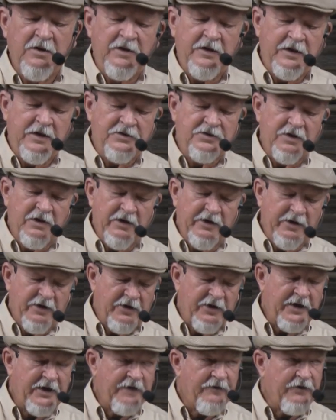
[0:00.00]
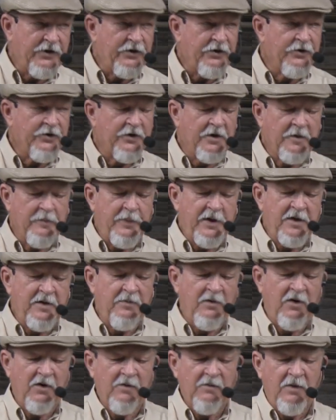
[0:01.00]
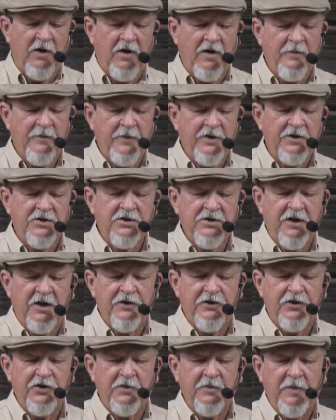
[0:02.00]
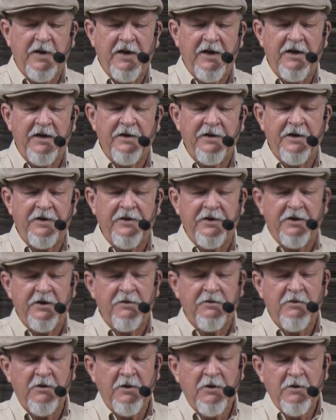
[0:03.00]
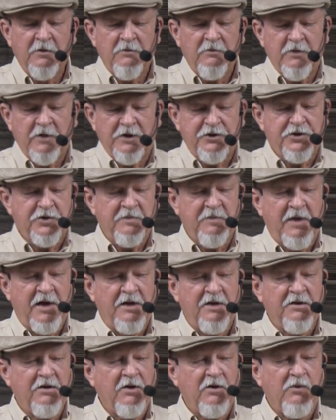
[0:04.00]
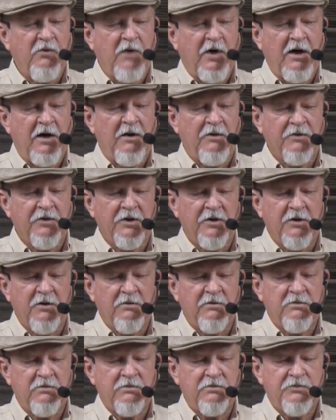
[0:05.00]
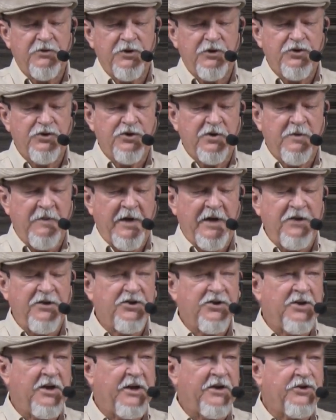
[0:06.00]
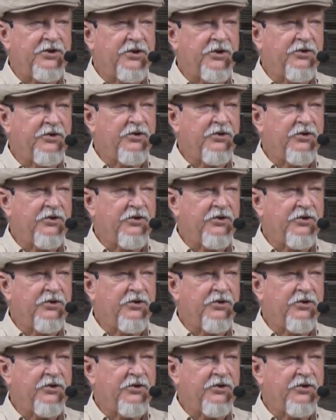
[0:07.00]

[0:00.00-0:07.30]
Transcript: It's a little heavier than a ping pong ball, but it's not too bad. And then let your mind go wild, use your imagination.